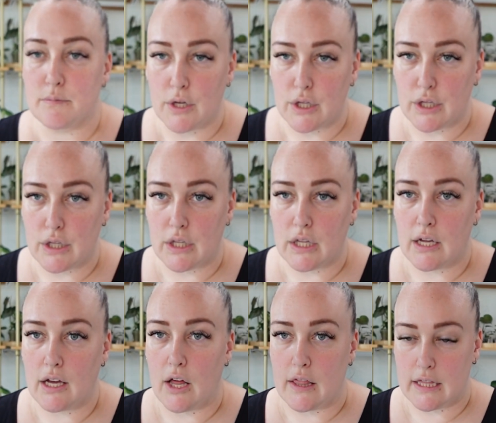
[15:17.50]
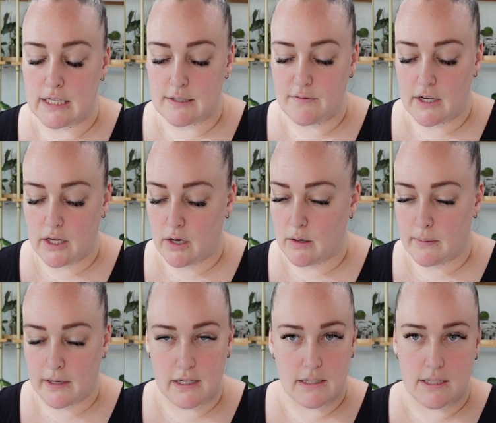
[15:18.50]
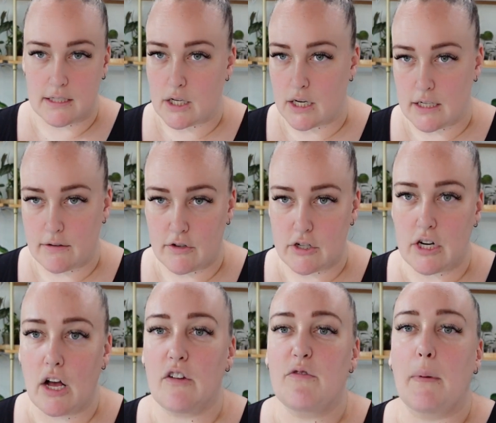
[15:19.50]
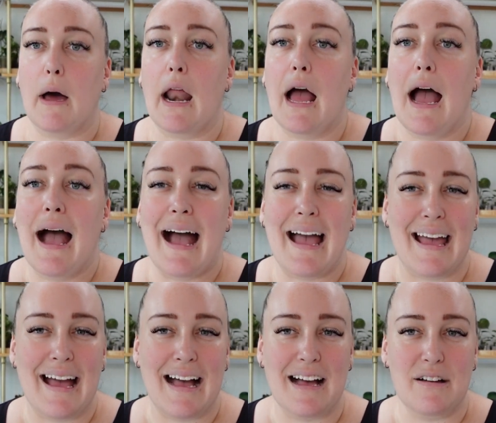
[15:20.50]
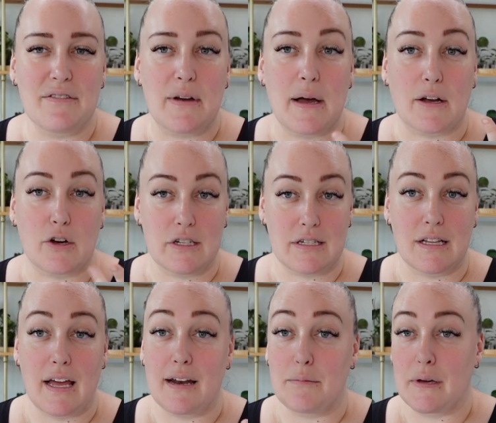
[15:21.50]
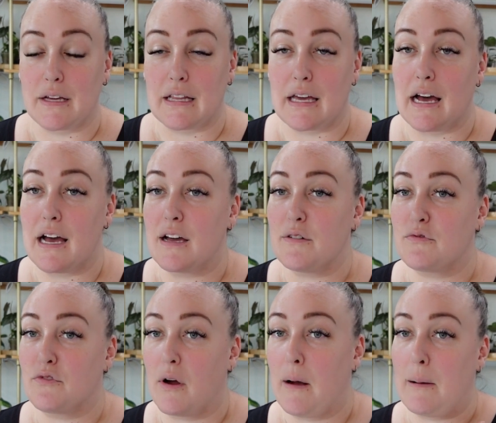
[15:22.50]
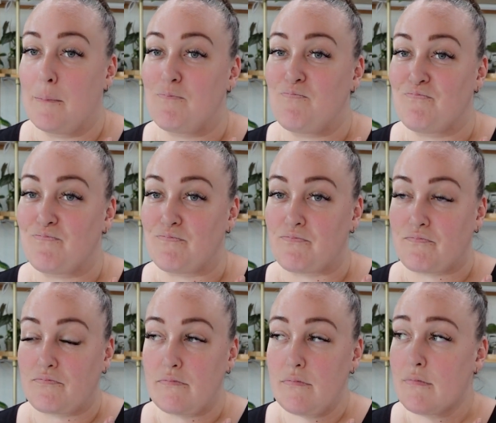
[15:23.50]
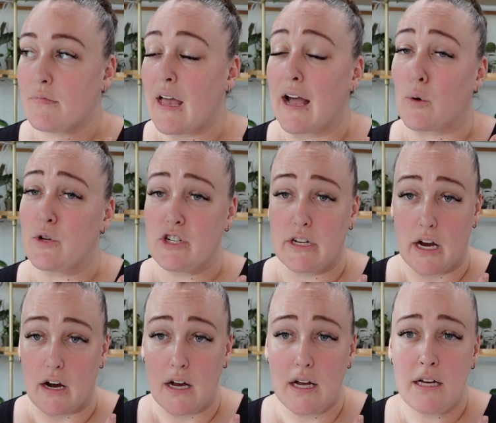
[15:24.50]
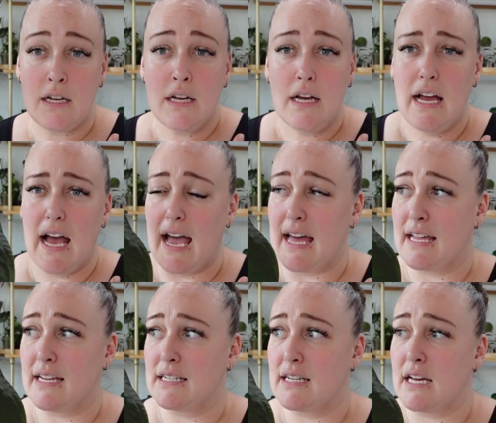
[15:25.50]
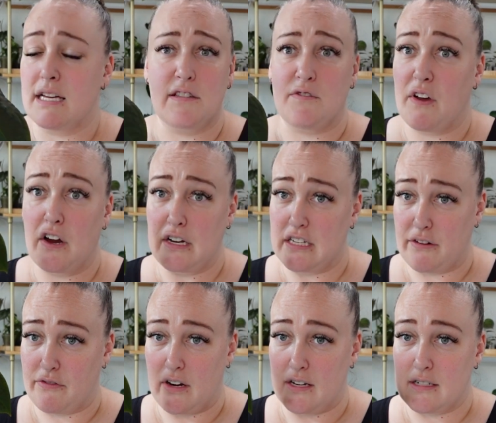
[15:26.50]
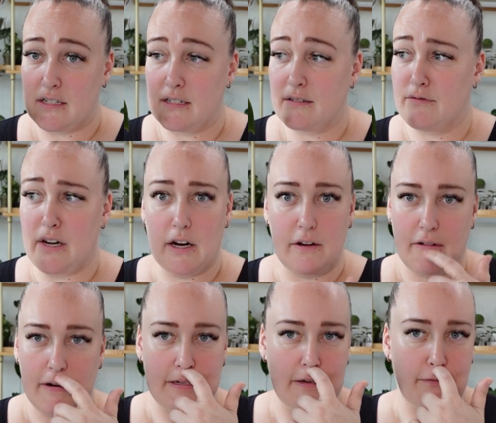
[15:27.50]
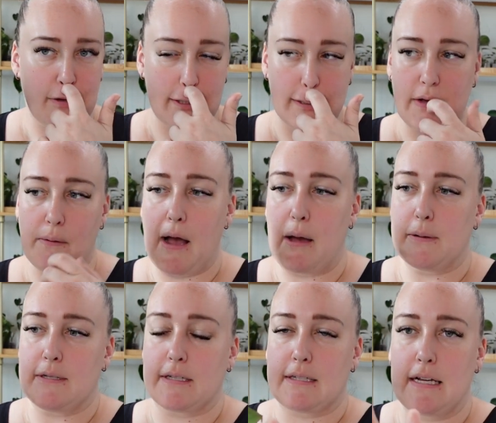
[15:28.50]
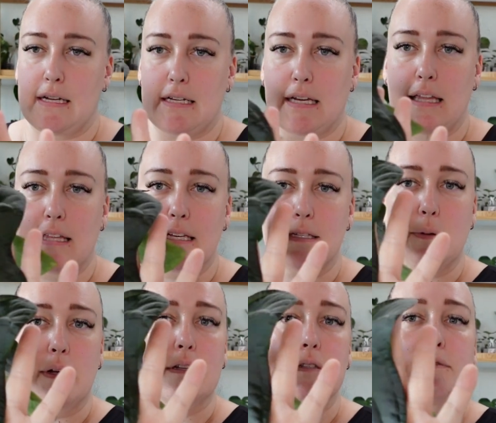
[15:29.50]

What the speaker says: pull on this video because it's on a different shelf, but I have a crystalline Pinkley from Ecuador, and it's very different, very, very different. So I was excited to get these ones